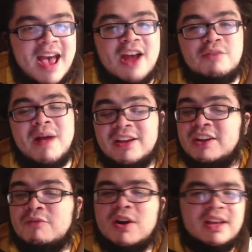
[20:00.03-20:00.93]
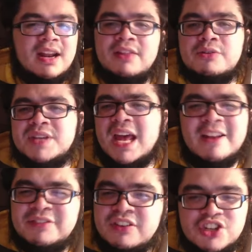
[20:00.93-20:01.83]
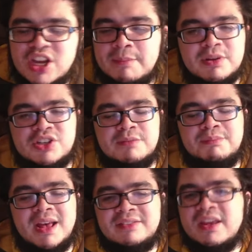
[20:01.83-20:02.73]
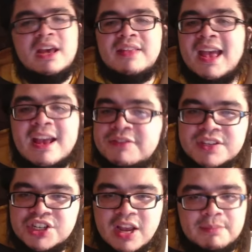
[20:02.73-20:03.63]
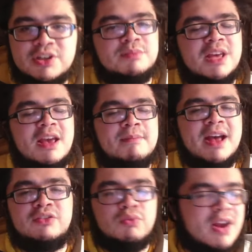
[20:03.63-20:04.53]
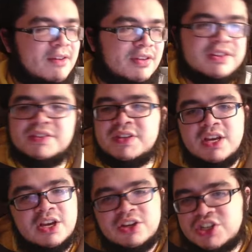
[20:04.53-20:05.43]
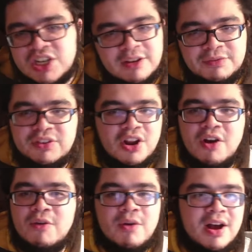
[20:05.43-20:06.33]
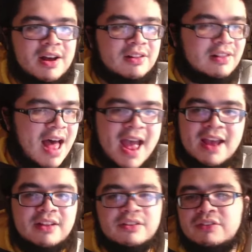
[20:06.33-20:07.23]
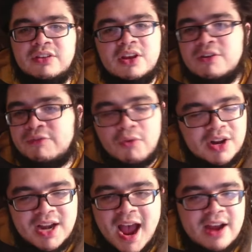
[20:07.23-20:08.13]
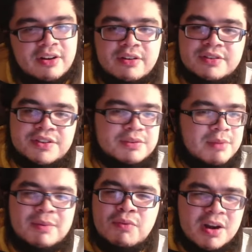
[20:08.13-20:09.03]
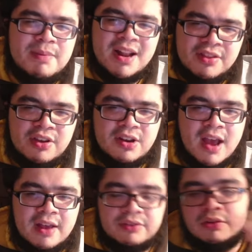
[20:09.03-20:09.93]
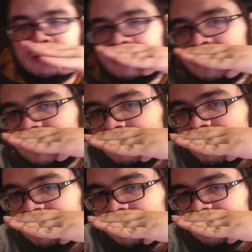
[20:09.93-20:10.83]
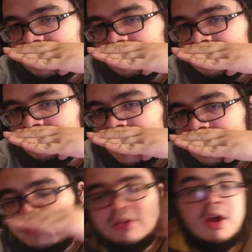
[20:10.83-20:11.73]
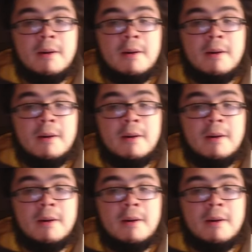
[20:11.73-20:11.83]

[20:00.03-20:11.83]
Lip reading: down, you're probably going to want to get on those NFC championship bets, the AFC championship game bets, Ravens, Chiefs, you know, Lions, 49ers. Maybe you want to bet on the good guys, the Ravens and the Lions.